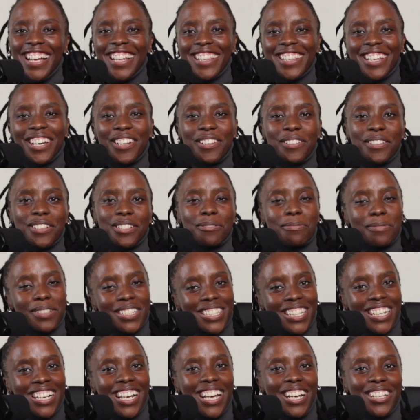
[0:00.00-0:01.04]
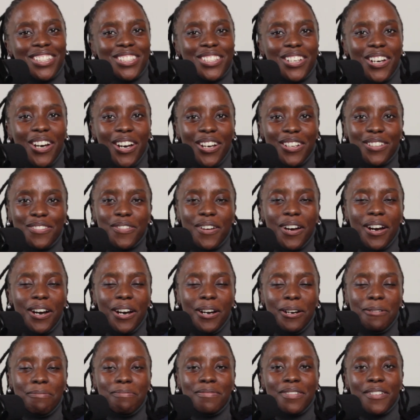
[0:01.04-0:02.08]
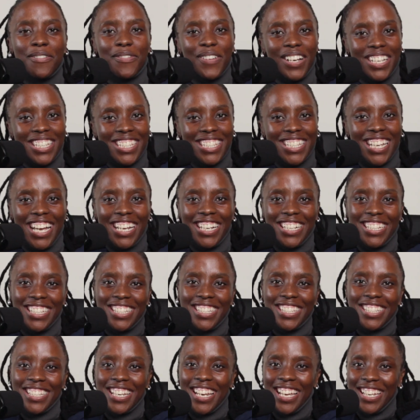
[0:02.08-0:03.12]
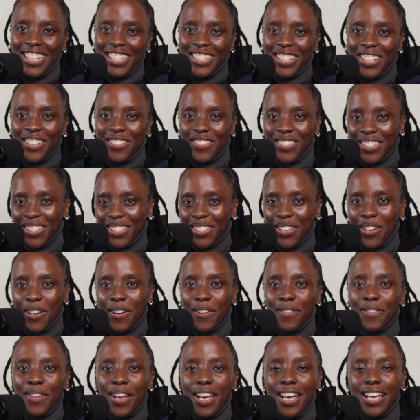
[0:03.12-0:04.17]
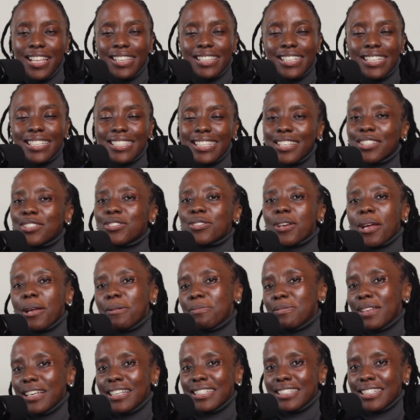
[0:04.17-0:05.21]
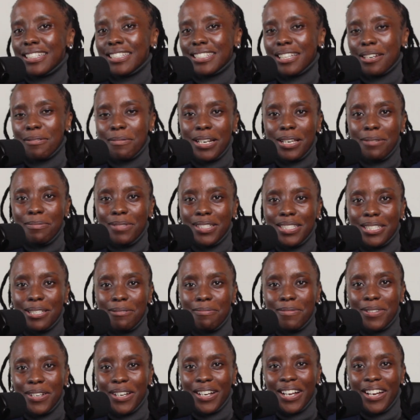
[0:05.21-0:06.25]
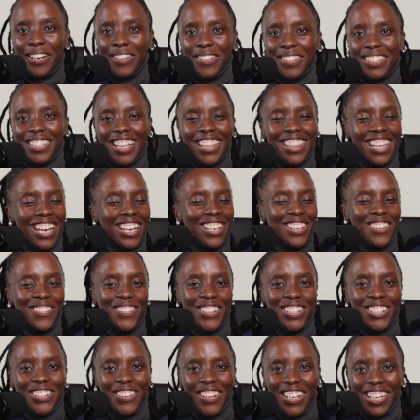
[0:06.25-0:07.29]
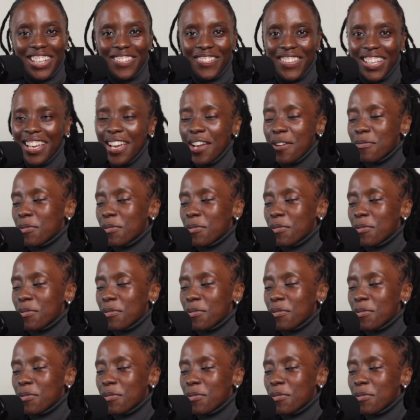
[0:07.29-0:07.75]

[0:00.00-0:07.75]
That was Mr. Clyde Scott from Van Stadens Nature Reserve. This is Trailblazers, and my name is Sim Nongauza. Thank you for joining me.